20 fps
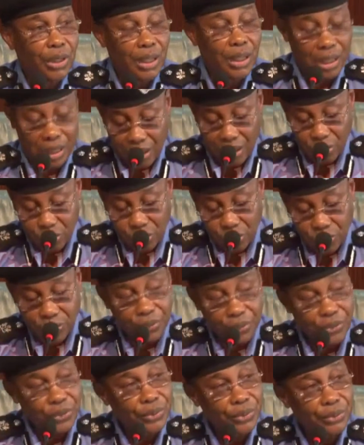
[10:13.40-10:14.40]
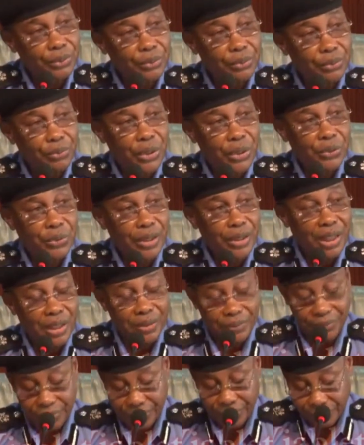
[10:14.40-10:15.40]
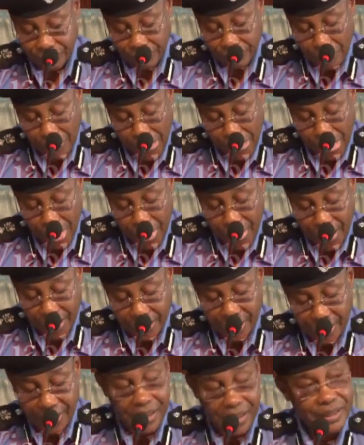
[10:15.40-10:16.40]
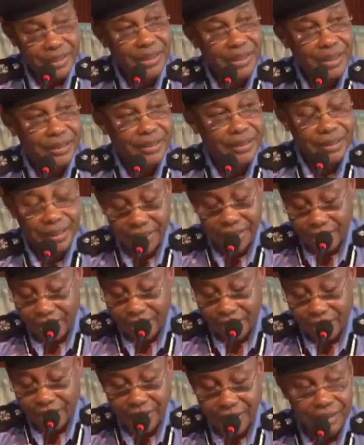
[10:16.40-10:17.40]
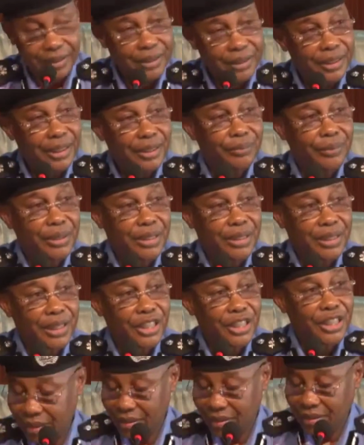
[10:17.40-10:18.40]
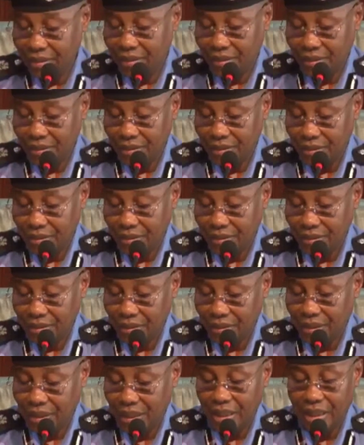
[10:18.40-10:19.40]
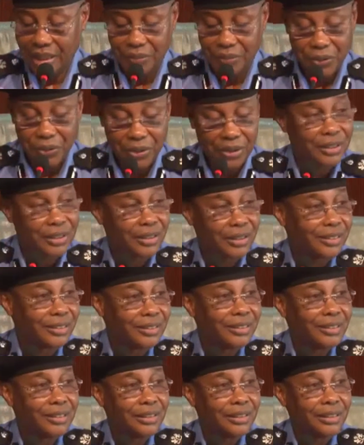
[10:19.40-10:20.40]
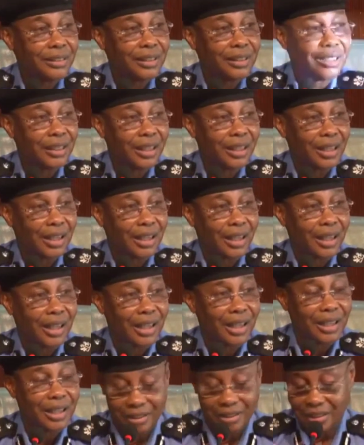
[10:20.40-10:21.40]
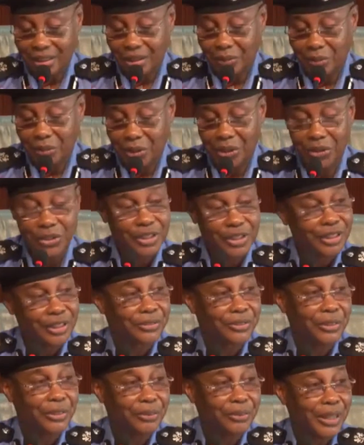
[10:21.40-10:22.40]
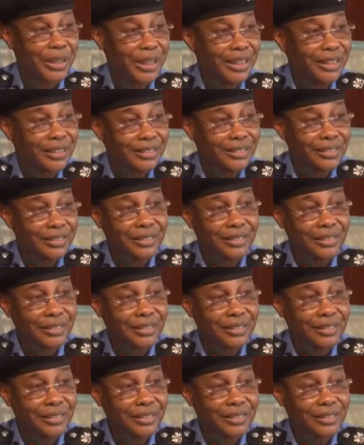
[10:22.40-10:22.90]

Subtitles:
account for what we have gathered in the investigation. I have not heard about it formally,